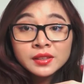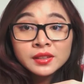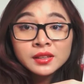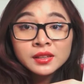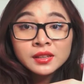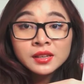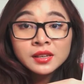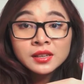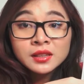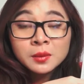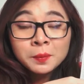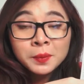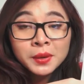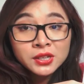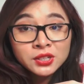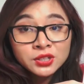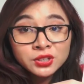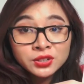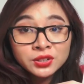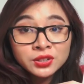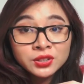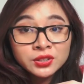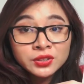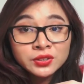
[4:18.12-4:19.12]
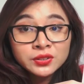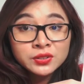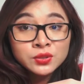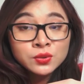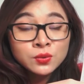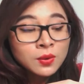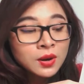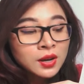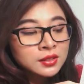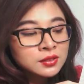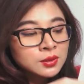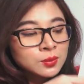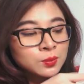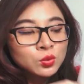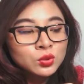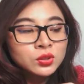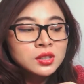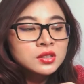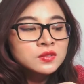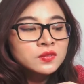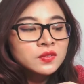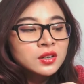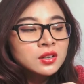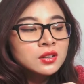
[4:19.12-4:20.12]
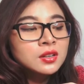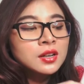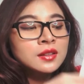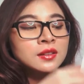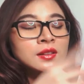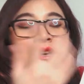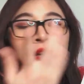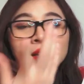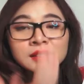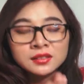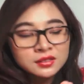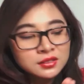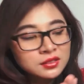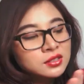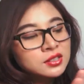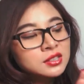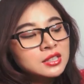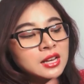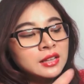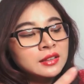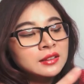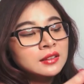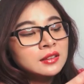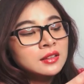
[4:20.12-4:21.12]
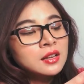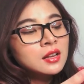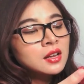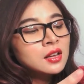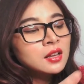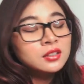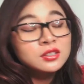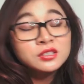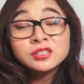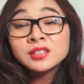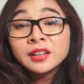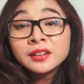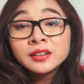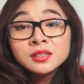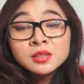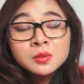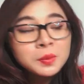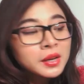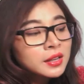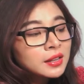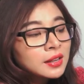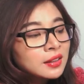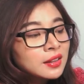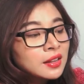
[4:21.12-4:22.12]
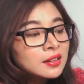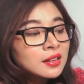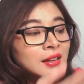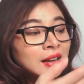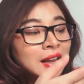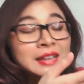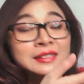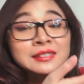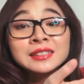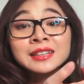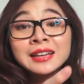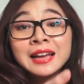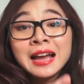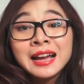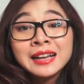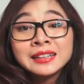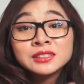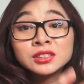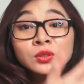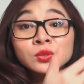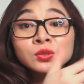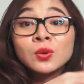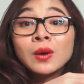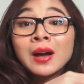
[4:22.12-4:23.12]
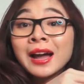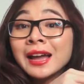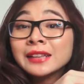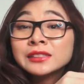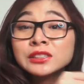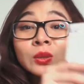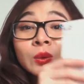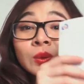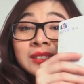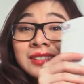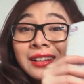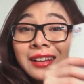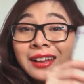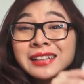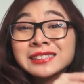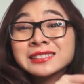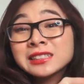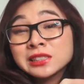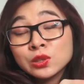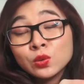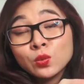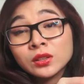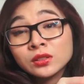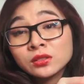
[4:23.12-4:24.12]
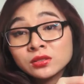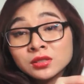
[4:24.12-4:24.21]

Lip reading: in the picture you want to put this first, and then change the shutter speed, and then the last thing is ISO. So ISO is the last thing you want to